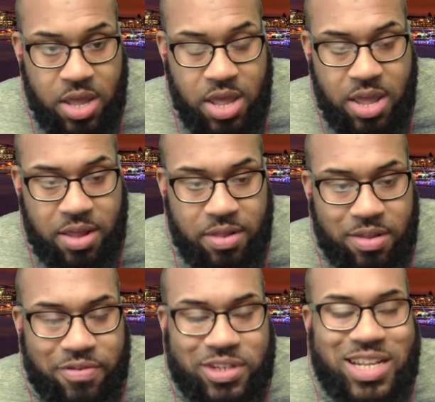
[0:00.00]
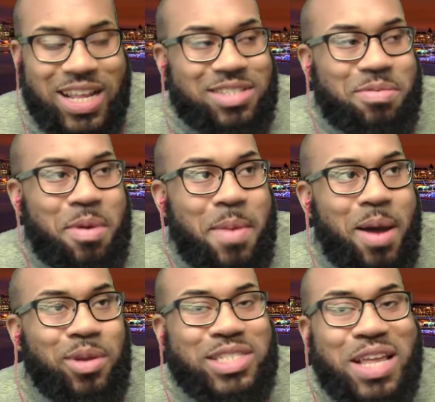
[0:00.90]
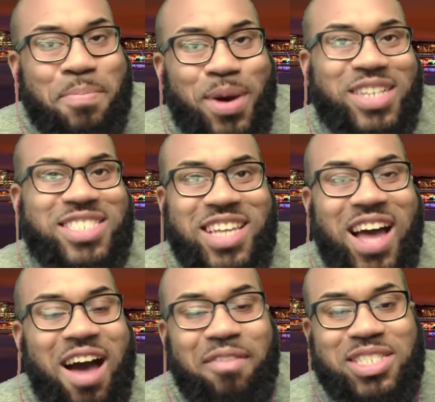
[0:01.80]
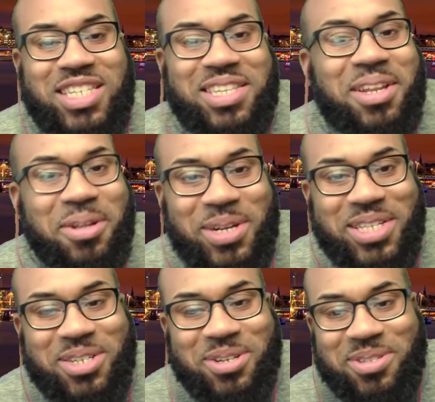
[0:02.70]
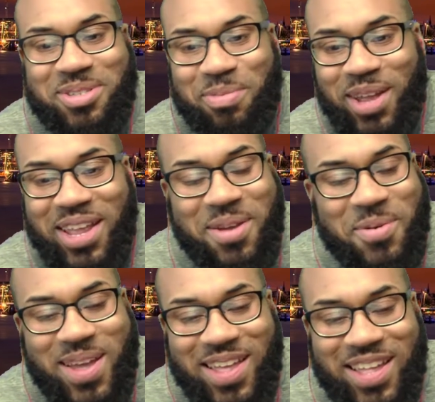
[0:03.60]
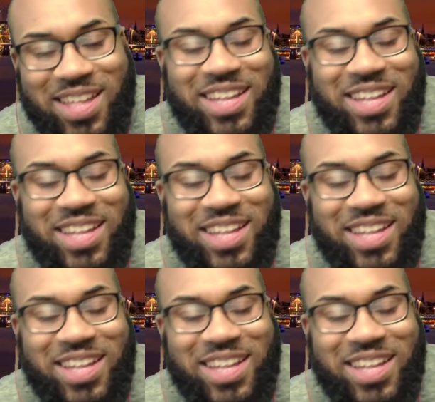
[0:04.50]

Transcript: And the first thing that comes to my mind when you say Bugzy, obviously, is the Looney Tunes. But anyway,